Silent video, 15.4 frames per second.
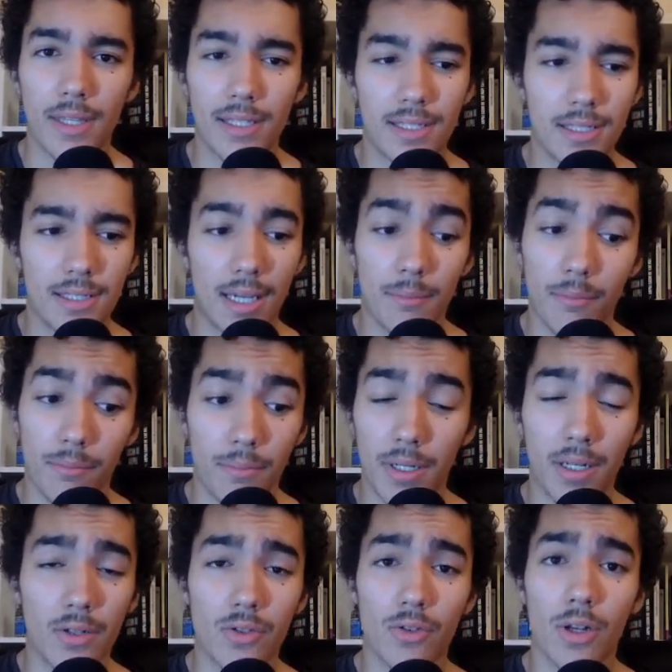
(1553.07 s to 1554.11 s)
I've
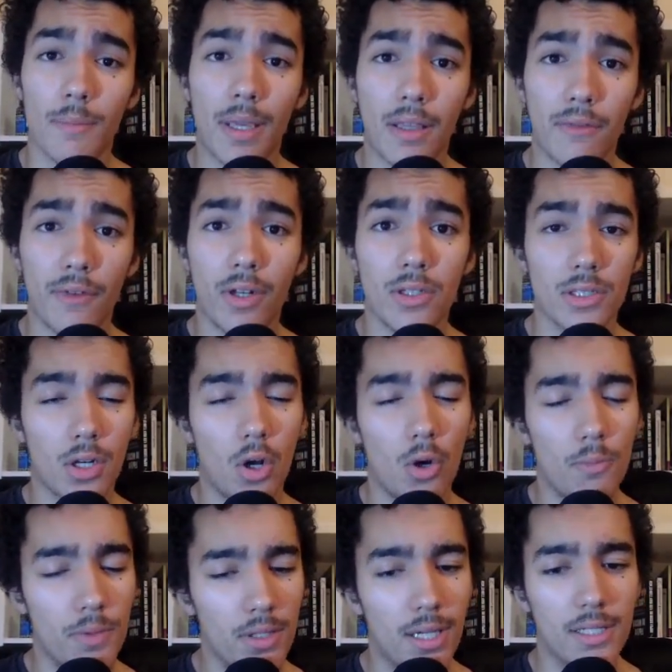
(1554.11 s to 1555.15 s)
been enjoying making videos, and I
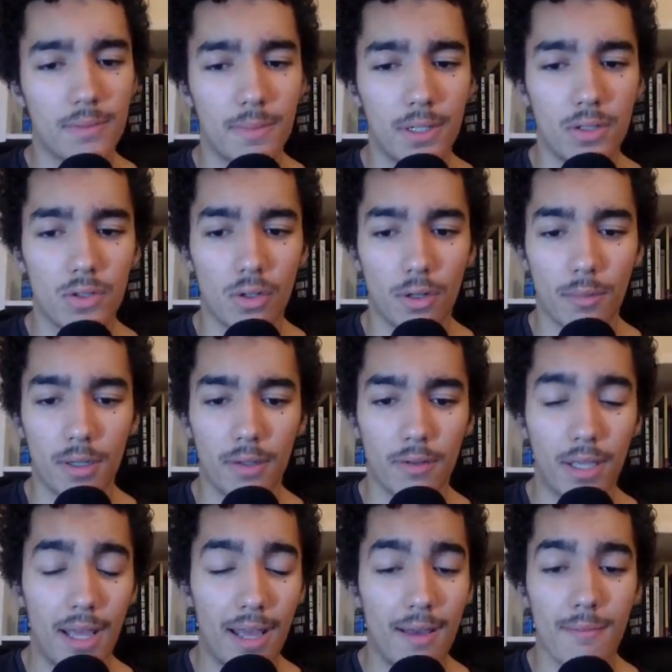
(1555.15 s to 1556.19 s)
hope you guys have been enjoying
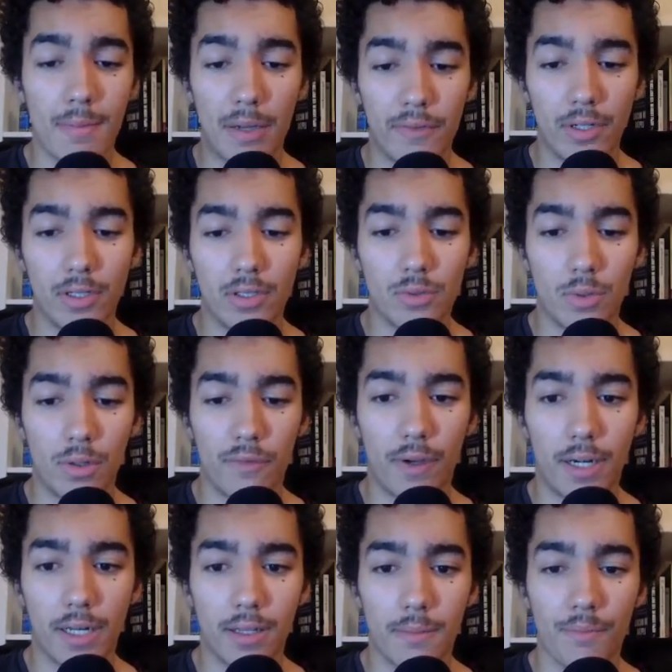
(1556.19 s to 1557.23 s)
my videos as well,
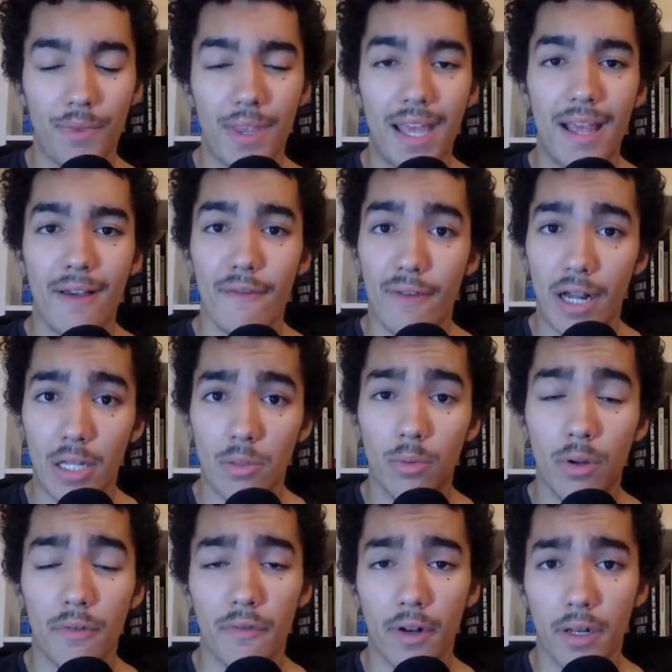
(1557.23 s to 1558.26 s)
finding them
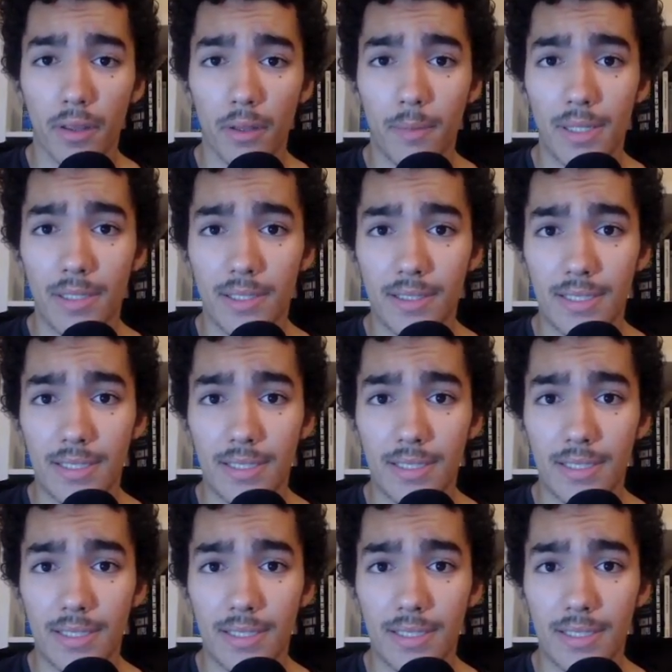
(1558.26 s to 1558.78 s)
valuable and finding them